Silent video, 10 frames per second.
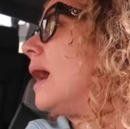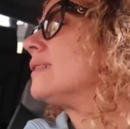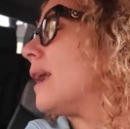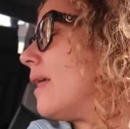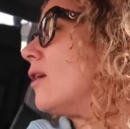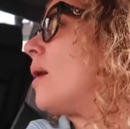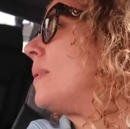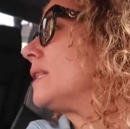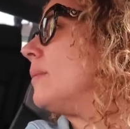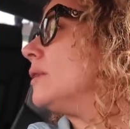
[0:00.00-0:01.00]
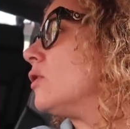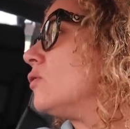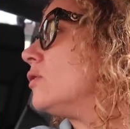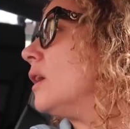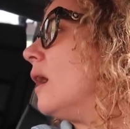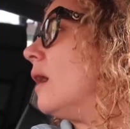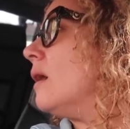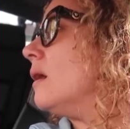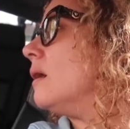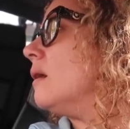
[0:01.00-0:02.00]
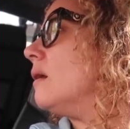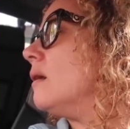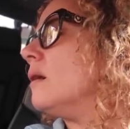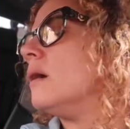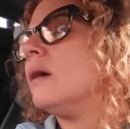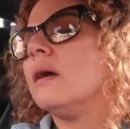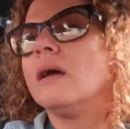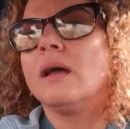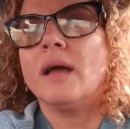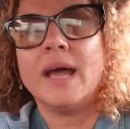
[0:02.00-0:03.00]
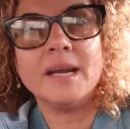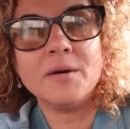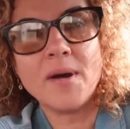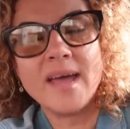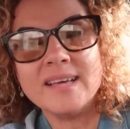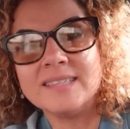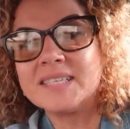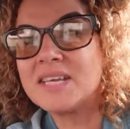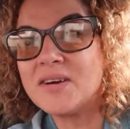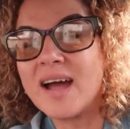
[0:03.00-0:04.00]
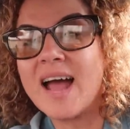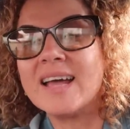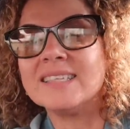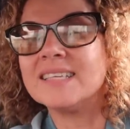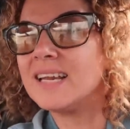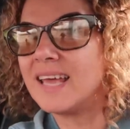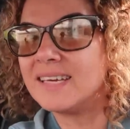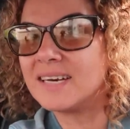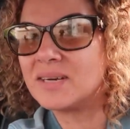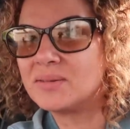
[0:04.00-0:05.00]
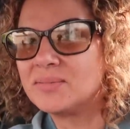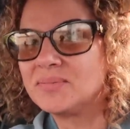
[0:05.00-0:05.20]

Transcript: Atrás de los apartamentos de tu tía. Anyway, see you guys later.